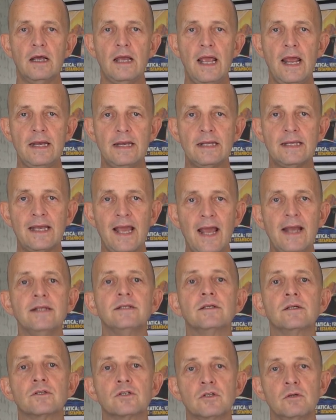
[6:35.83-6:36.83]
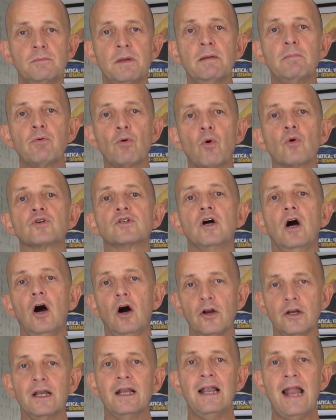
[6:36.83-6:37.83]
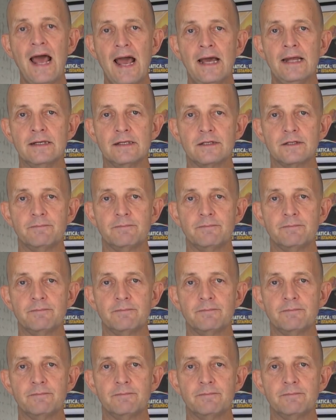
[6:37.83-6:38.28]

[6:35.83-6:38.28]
any cases to be brought on land.